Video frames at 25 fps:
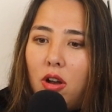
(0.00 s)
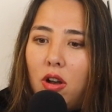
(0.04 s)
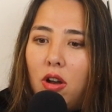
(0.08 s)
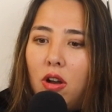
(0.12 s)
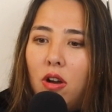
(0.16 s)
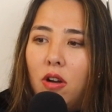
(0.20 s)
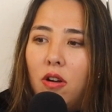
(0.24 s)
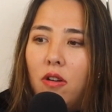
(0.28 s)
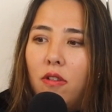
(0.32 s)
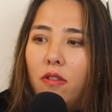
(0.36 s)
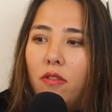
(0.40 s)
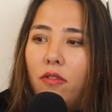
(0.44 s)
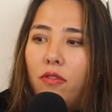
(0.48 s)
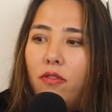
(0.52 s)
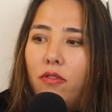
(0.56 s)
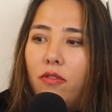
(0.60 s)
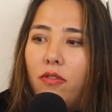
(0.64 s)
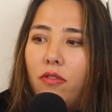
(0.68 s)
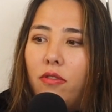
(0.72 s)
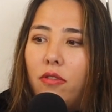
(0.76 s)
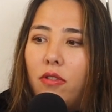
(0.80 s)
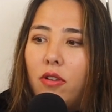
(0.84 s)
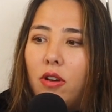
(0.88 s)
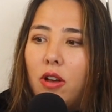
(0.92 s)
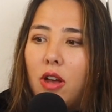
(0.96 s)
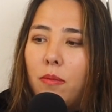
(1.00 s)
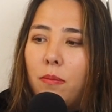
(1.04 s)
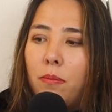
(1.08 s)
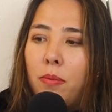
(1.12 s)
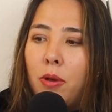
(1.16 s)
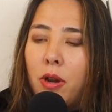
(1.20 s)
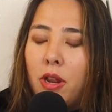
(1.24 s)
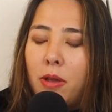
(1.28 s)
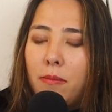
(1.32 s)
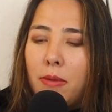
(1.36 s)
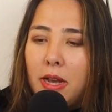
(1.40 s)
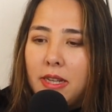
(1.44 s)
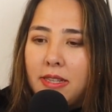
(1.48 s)
of
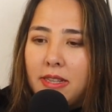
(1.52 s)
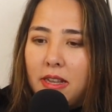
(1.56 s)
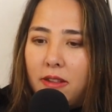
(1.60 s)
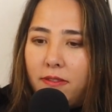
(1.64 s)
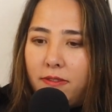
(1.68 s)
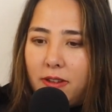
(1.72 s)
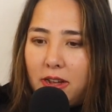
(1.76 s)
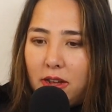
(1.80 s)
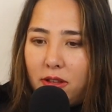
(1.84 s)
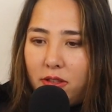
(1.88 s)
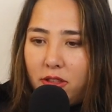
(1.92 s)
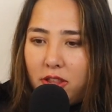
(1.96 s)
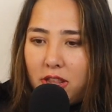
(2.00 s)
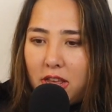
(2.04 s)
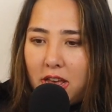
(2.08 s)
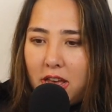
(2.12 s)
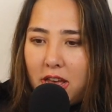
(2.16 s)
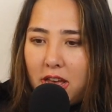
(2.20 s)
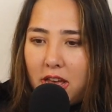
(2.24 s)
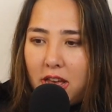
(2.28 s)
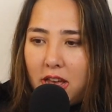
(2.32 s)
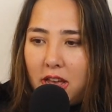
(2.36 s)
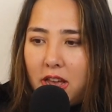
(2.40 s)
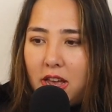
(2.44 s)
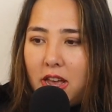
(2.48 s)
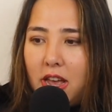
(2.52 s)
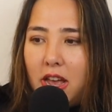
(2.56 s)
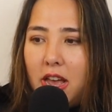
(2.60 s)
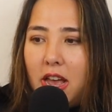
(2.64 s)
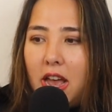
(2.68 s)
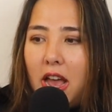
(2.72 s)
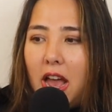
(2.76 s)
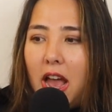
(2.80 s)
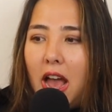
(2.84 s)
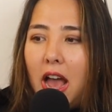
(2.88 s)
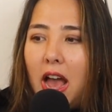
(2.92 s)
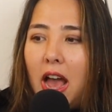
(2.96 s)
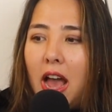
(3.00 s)
putting myself out there
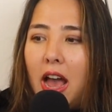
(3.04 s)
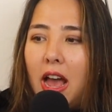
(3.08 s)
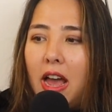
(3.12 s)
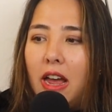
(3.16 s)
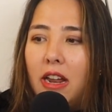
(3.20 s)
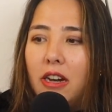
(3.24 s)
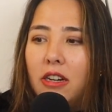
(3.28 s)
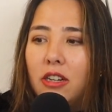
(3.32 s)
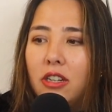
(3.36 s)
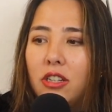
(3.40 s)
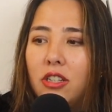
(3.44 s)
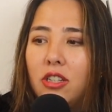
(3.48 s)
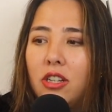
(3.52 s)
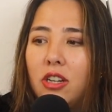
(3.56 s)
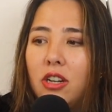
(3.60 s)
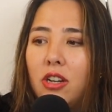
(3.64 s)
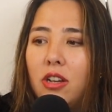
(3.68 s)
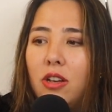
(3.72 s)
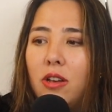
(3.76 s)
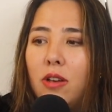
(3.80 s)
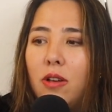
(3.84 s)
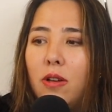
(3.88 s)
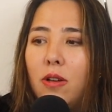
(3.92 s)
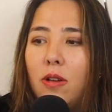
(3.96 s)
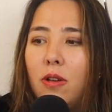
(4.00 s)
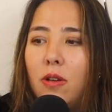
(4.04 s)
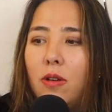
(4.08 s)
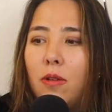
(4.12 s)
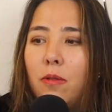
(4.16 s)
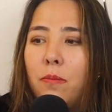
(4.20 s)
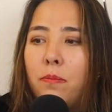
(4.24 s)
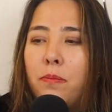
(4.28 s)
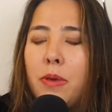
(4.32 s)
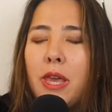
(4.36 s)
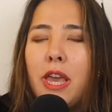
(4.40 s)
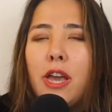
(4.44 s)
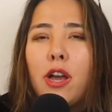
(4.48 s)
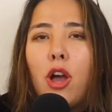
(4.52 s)
and
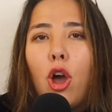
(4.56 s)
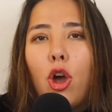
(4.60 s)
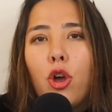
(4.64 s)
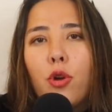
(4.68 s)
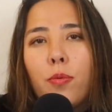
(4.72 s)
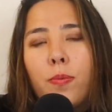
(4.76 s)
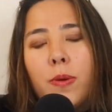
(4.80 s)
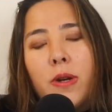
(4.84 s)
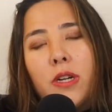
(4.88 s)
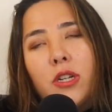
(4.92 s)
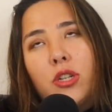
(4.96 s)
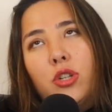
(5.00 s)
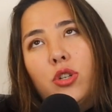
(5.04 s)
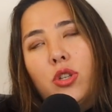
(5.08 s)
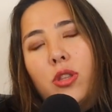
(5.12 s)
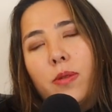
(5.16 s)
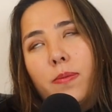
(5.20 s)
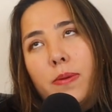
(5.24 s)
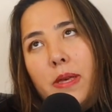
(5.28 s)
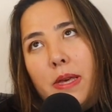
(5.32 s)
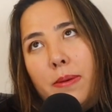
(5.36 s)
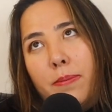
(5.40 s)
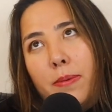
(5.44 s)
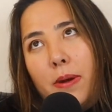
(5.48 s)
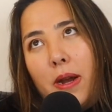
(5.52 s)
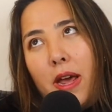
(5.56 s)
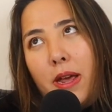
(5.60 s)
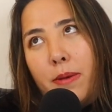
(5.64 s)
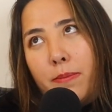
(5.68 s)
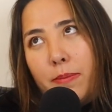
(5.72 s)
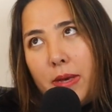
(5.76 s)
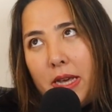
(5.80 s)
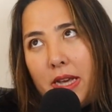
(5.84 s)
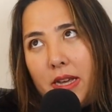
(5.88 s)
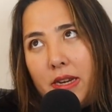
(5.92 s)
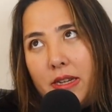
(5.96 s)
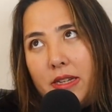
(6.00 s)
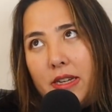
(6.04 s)
being open to the people I
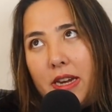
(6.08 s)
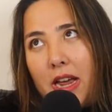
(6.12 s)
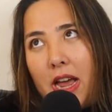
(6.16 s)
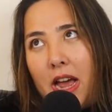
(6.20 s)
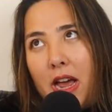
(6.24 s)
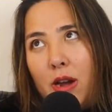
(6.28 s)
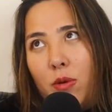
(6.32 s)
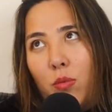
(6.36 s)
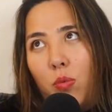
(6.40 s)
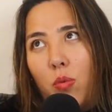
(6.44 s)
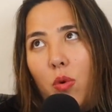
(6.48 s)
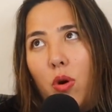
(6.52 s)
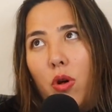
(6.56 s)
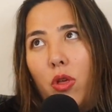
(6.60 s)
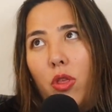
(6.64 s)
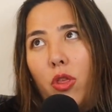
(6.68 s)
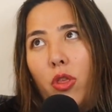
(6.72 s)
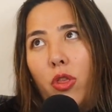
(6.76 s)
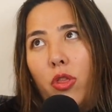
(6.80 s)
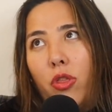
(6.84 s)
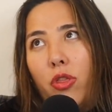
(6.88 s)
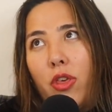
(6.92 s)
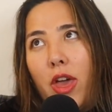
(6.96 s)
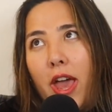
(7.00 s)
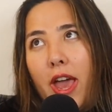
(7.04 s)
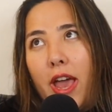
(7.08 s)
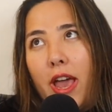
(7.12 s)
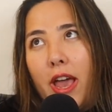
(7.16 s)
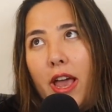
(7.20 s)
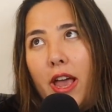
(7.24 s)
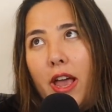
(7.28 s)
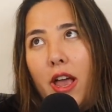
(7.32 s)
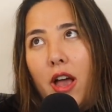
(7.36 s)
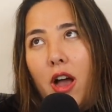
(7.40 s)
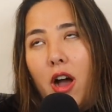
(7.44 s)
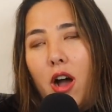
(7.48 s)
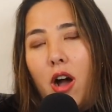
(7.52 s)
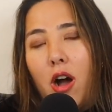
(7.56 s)
meet and what
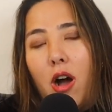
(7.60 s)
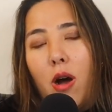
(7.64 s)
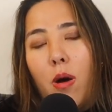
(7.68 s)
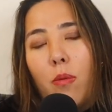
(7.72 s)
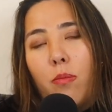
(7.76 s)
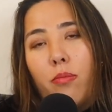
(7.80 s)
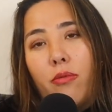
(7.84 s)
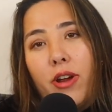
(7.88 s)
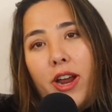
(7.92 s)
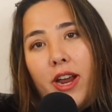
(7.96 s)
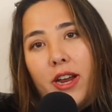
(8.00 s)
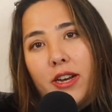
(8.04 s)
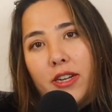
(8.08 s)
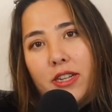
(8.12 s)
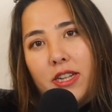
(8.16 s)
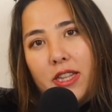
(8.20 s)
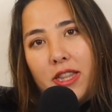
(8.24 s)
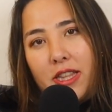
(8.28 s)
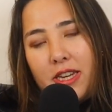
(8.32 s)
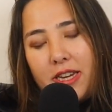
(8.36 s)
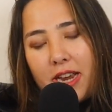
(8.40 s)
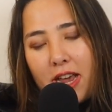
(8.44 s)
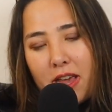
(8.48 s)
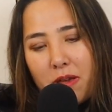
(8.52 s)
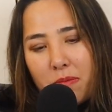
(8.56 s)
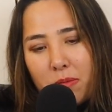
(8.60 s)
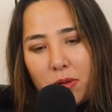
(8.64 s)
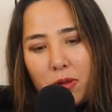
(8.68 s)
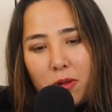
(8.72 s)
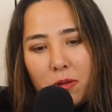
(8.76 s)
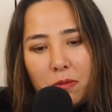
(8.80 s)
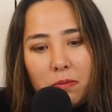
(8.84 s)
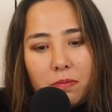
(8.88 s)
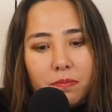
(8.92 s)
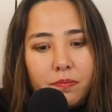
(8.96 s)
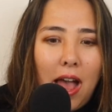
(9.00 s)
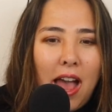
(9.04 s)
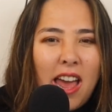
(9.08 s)
they are bringing to the
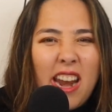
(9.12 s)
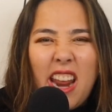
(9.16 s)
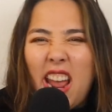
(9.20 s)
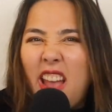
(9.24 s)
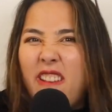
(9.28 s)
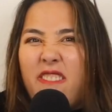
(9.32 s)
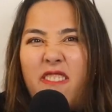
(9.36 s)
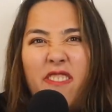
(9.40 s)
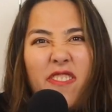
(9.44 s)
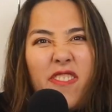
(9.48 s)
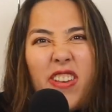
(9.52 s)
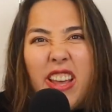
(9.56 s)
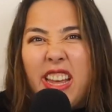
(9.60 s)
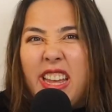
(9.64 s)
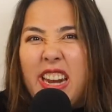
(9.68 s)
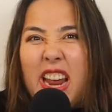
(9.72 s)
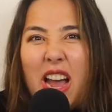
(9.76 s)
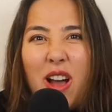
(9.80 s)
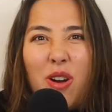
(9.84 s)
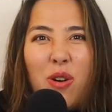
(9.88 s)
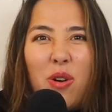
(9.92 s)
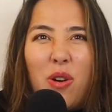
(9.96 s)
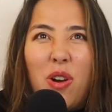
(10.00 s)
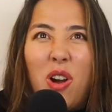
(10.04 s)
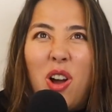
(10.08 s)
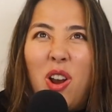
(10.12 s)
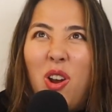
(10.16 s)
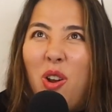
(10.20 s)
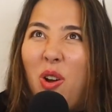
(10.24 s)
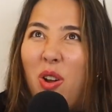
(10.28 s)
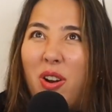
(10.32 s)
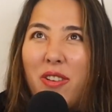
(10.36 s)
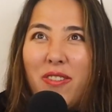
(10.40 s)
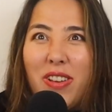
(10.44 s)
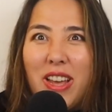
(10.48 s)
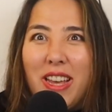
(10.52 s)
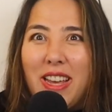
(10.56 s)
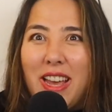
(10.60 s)
table. And I haven't figured out a lot
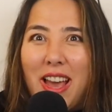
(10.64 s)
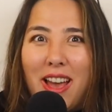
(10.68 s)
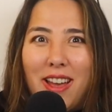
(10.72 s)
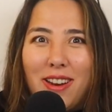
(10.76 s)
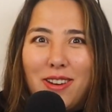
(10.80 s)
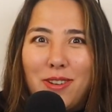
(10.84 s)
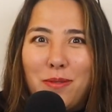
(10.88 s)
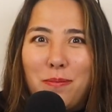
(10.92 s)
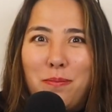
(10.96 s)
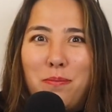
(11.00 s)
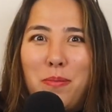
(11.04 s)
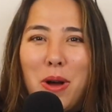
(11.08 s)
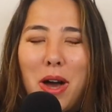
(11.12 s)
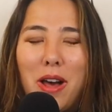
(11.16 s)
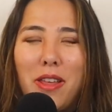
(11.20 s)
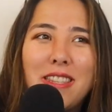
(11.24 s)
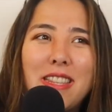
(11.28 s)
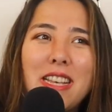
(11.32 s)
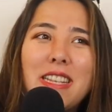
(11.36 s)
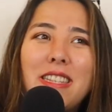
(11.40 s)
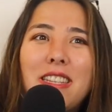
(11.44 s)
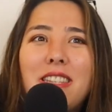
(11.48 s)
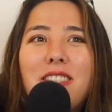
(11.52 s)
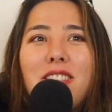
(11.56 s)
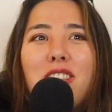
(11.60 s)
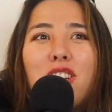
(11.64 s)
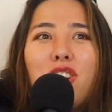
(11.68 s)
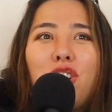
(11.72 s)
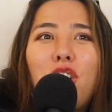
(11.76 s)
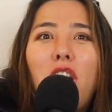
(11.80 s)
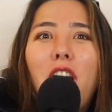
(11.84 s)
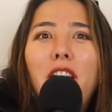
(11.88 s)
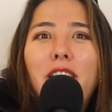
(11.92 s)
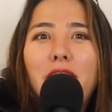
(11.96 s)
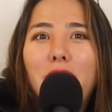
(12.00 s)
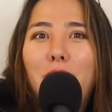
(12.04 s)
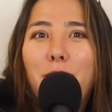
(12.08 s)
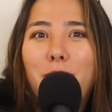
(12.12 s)
of it yet, but this is the
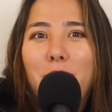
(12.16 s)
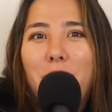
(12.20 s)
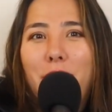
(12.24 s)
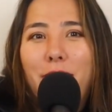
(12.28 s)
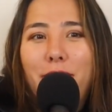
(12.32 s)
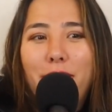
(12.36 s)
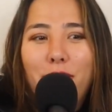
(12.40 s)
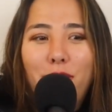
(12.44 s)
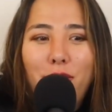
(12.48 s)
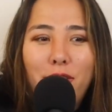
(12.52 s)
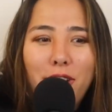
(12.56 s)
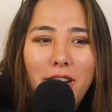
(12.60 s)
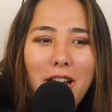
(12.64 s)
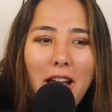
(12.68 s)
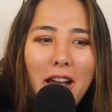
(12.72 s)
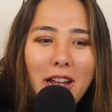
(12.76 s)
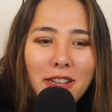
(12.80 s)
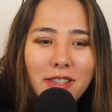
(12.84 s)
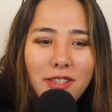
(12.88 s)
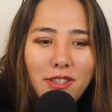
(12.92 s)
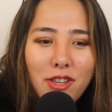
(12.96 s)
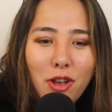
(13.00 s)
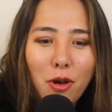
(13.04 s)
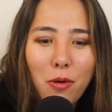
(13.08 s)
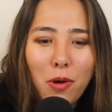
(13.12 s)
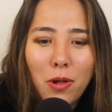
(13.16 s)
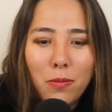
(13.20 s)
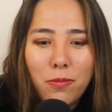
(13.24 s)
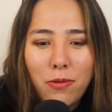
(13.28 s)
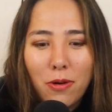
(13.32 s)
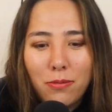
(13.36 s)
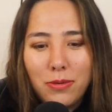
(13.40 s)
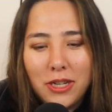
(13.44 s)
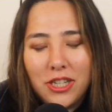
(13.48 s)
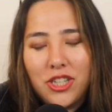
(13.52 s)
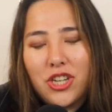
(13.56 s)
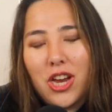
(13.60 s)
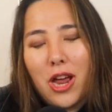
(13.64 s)
journey I'm going on. And so I'll
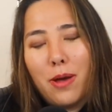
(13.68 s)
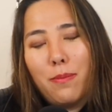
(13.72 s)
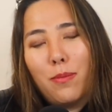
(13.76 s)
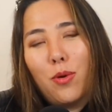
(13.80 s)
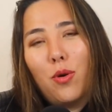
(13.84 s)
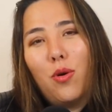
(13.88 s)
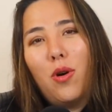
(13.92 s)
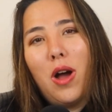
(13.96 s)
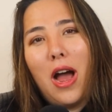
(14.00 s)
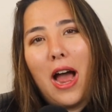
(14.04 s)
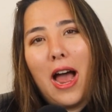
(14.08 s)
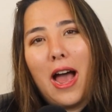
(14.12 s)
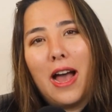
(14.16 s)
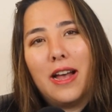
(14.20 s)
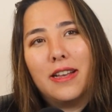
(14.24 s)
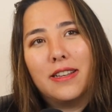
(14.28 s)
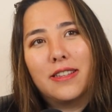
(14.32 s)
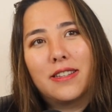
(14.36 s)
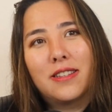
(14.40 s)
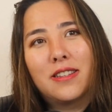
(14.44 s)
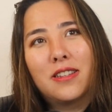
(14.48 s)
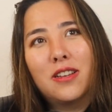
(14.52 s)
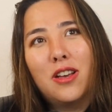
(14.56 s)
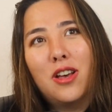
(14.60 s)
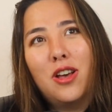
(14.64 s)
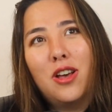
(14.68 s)
probably share more as